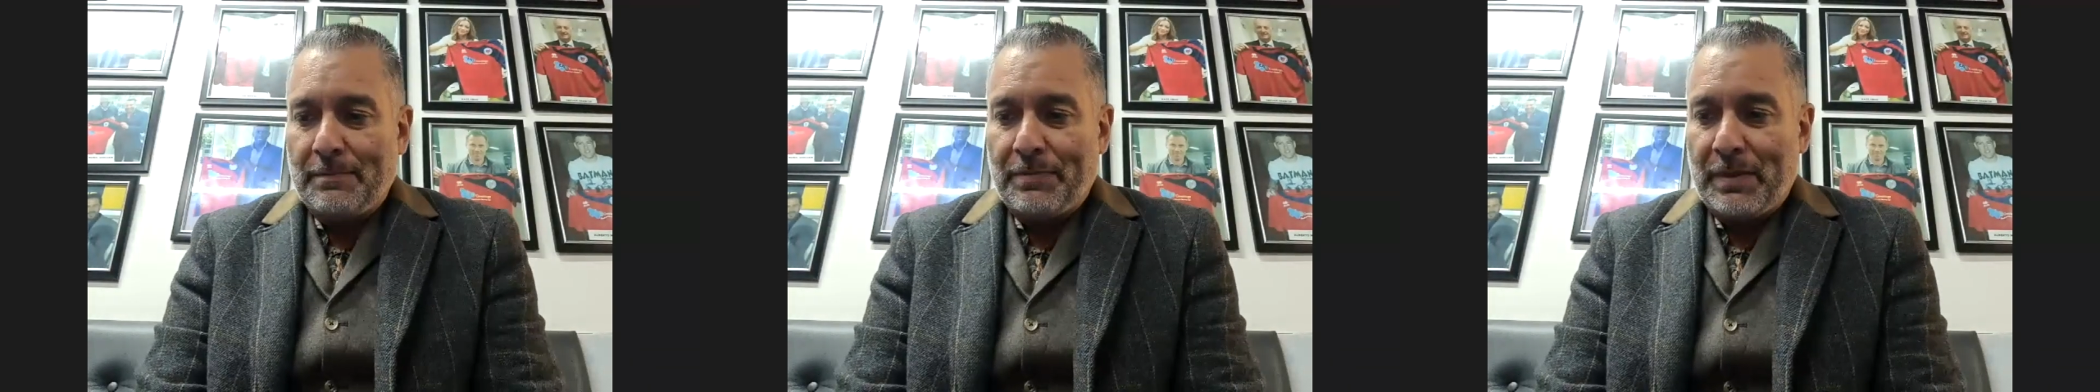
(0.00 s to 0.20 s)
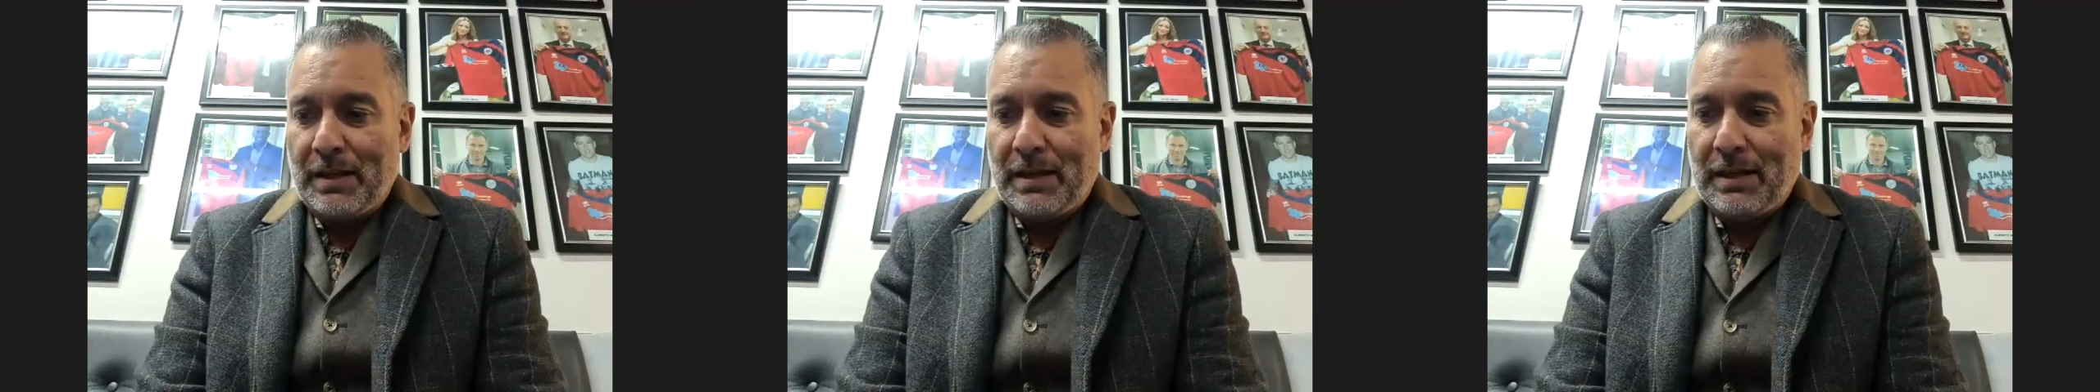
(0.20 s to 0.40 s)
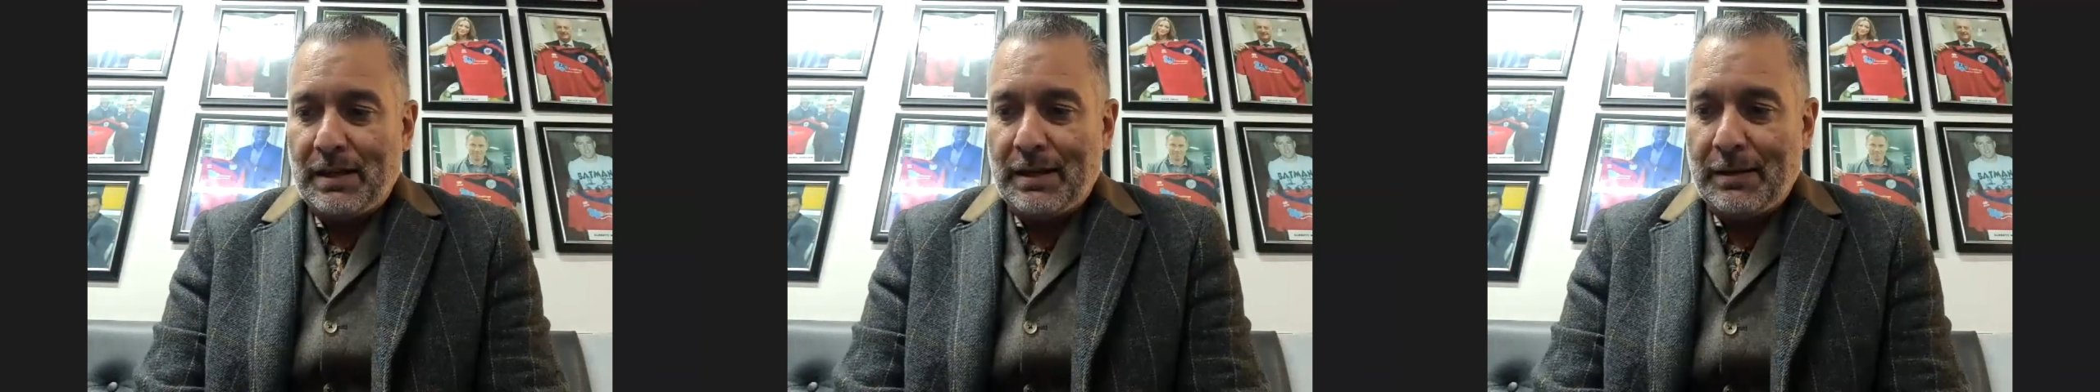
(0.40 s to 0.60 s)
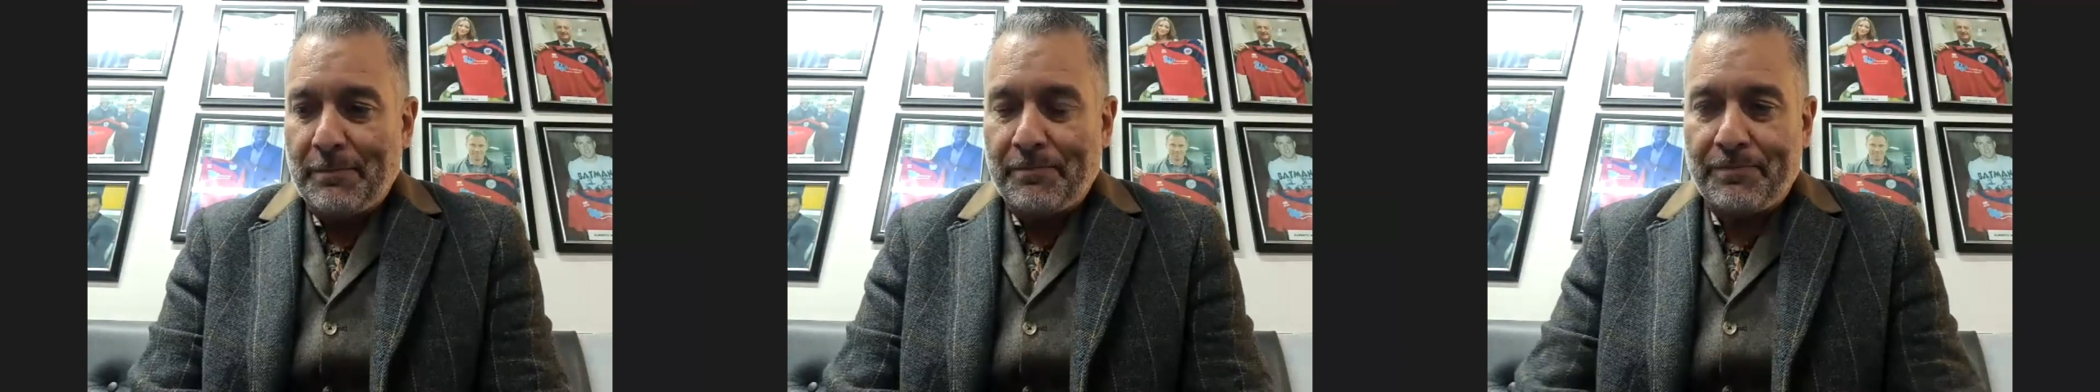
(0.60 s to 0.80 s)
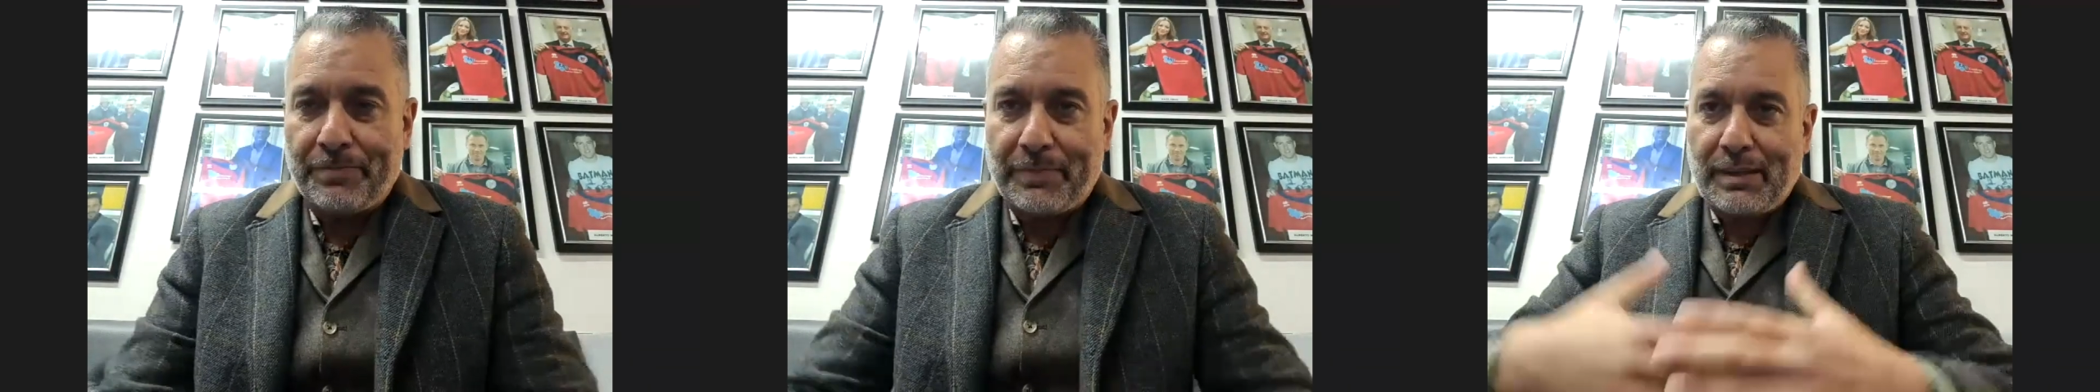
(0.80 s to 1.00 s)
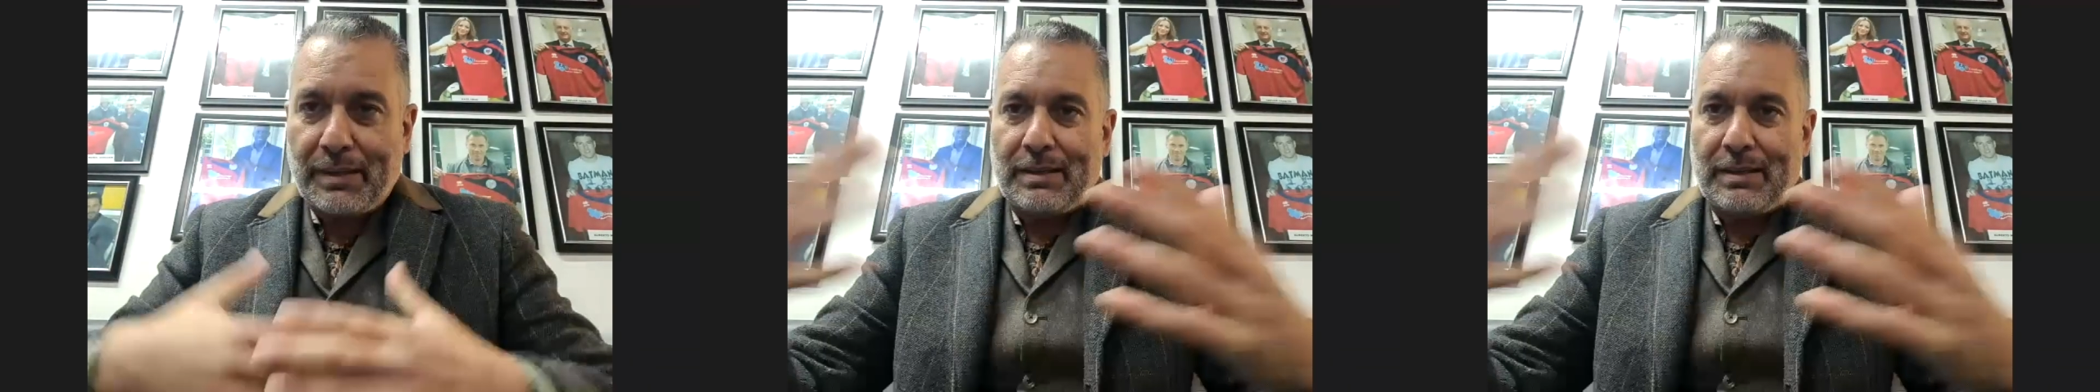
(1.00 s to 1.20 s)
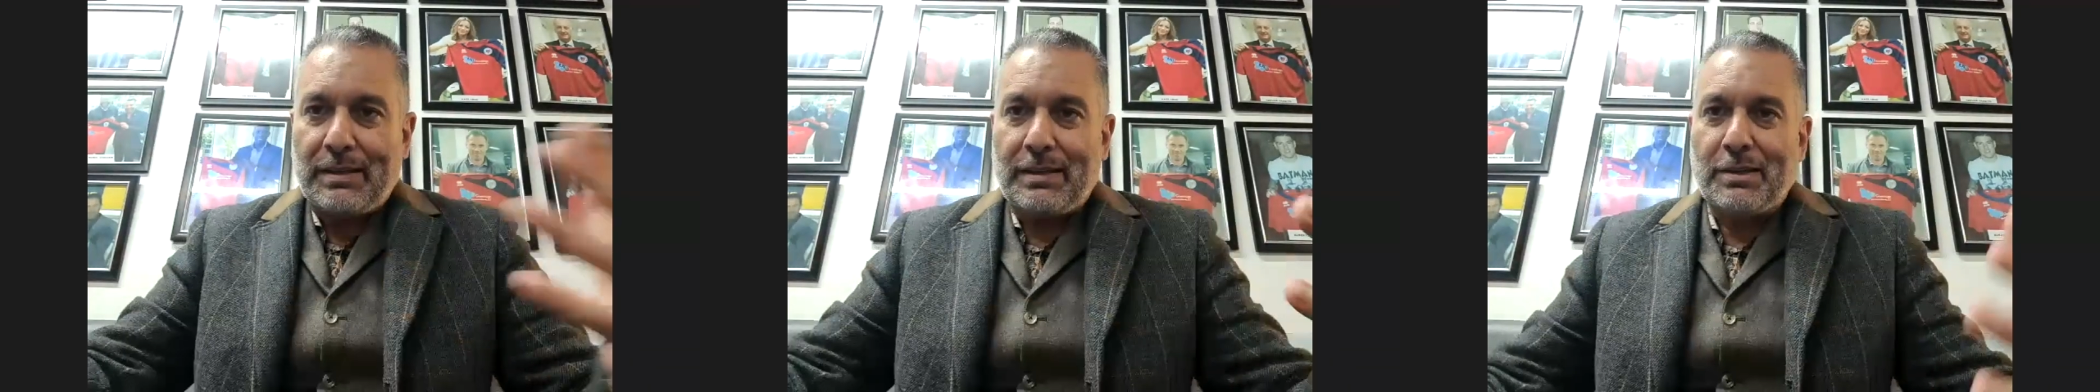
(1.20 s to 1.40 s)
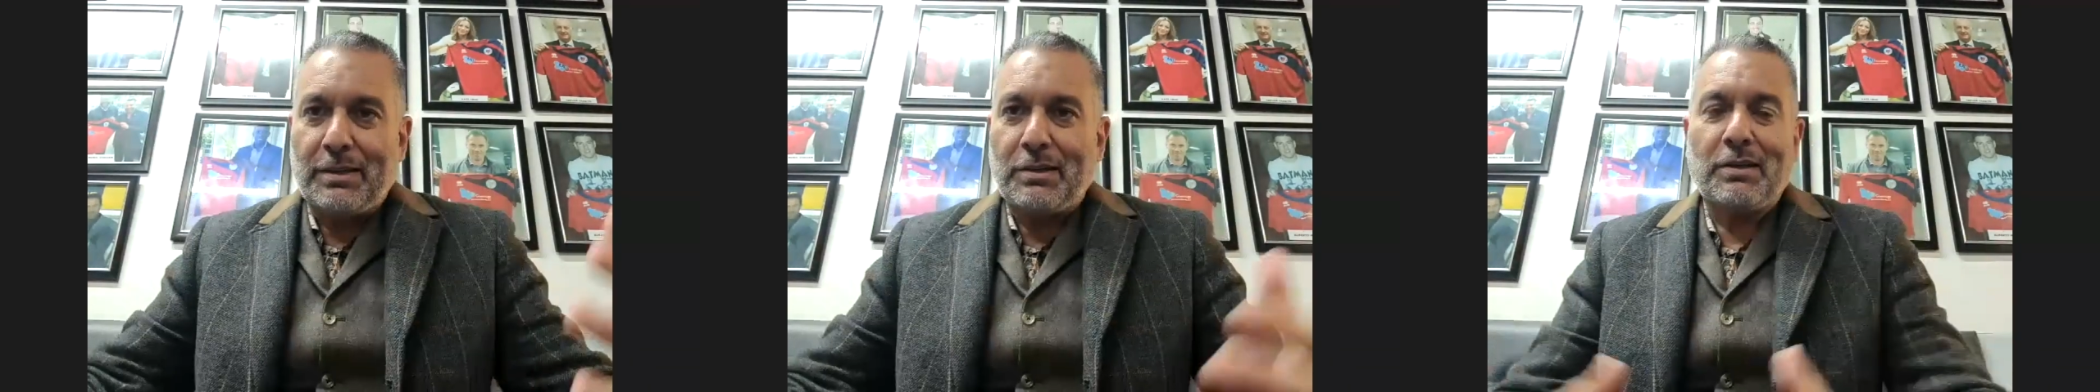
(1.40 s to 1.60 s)

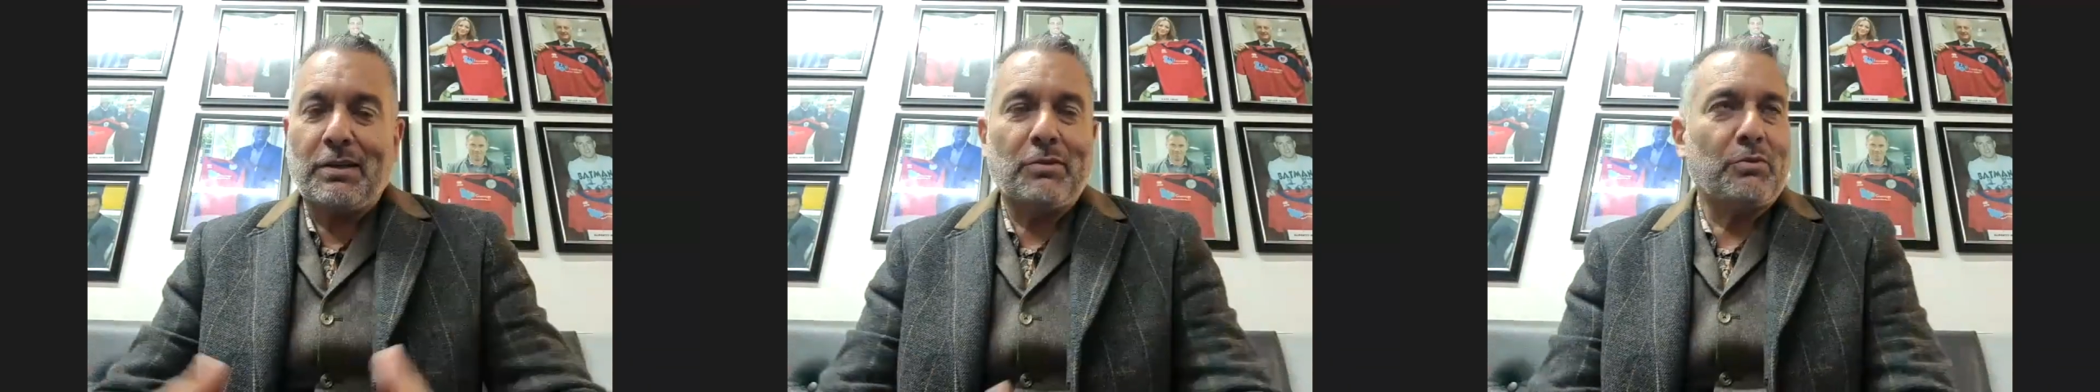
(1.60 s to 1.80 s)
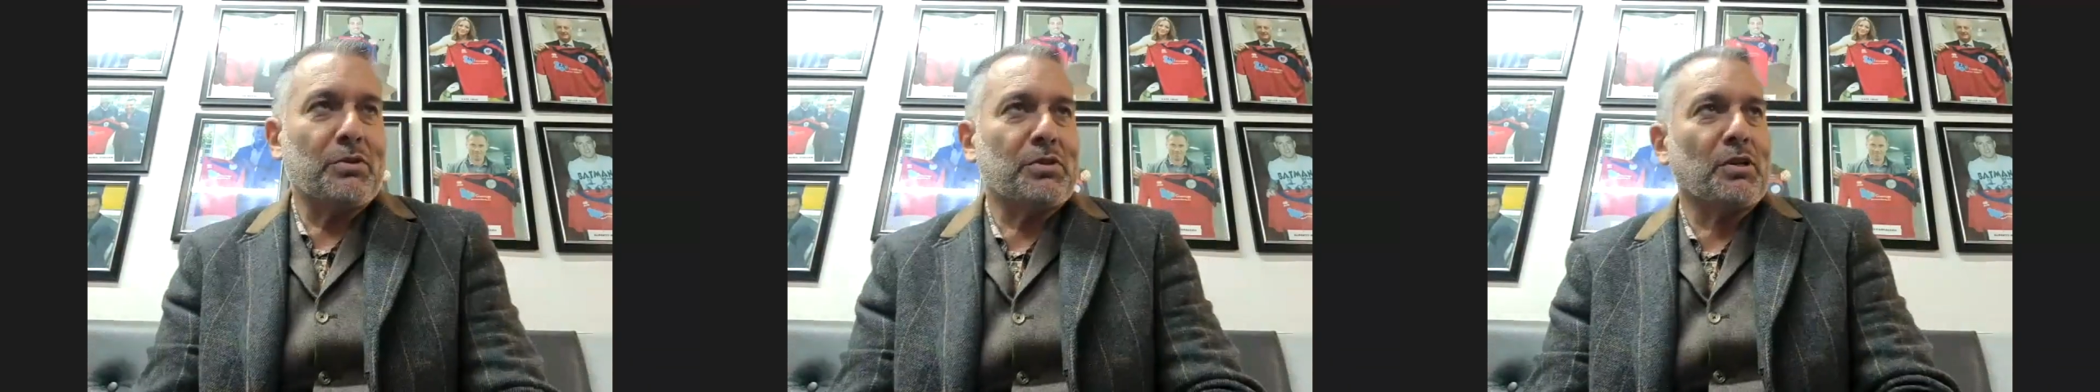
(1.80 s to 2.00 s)
what's